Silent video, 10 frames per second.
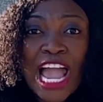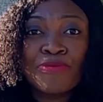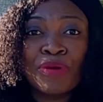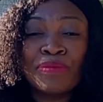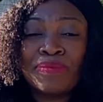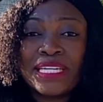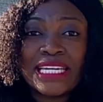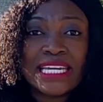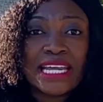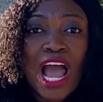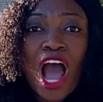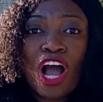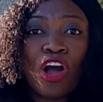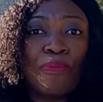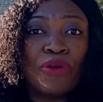And you probably need
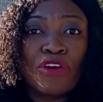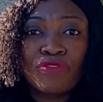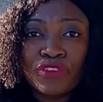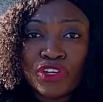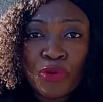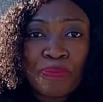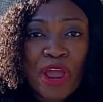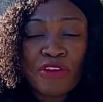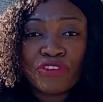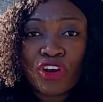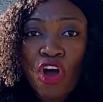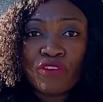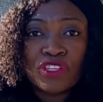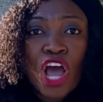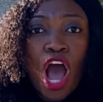a couple of, pair of
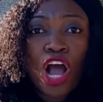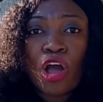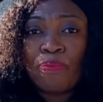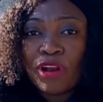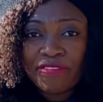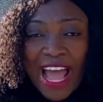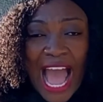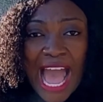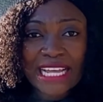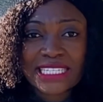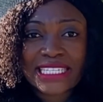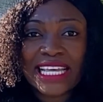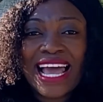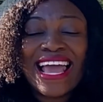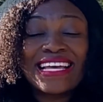gloves, a couple of hats.
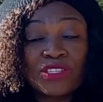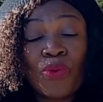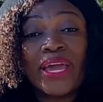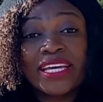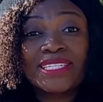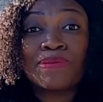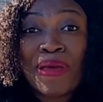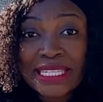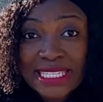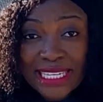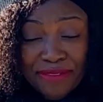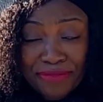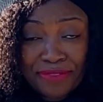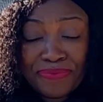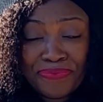It's quite expensive.